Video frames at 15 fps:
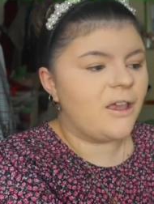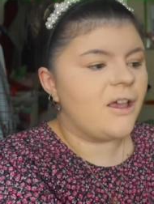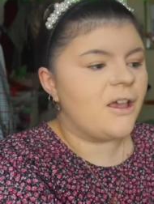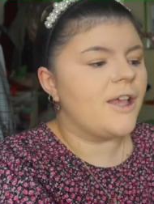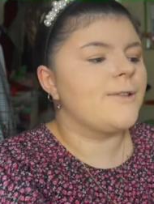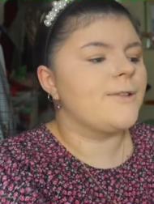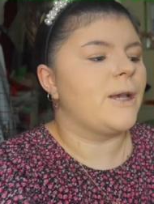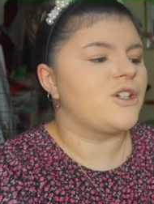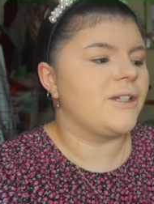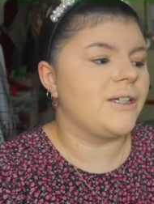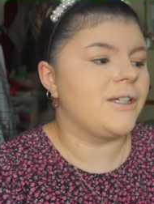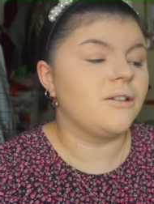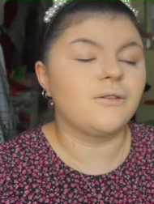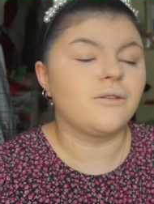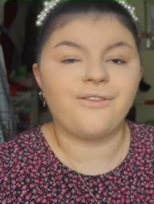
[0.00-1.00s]
especially
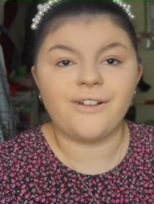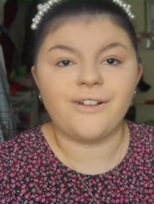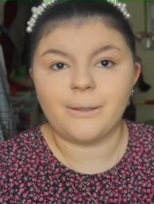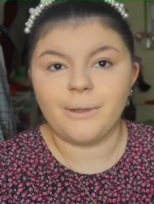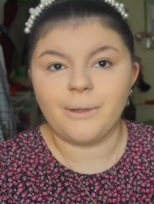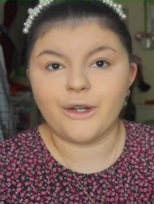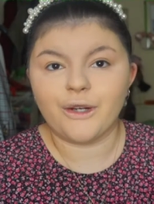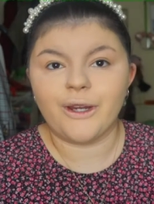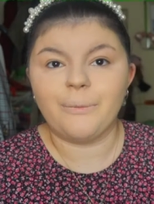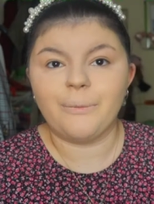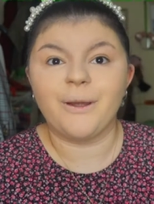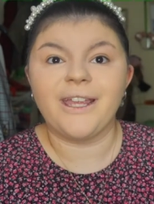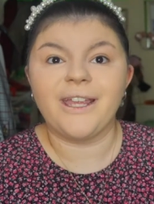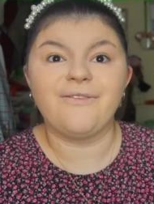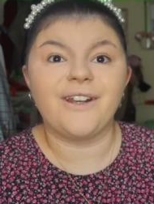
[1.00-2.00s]
to Freddie Mercury, but
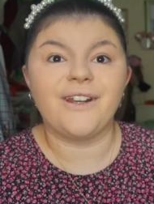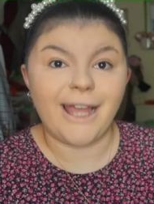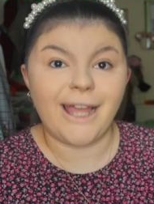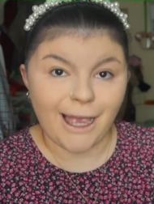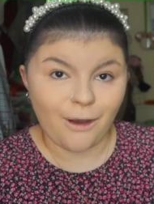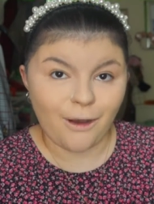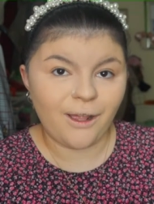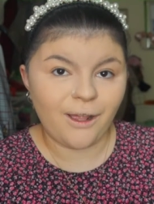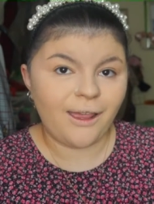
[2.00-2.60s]
even now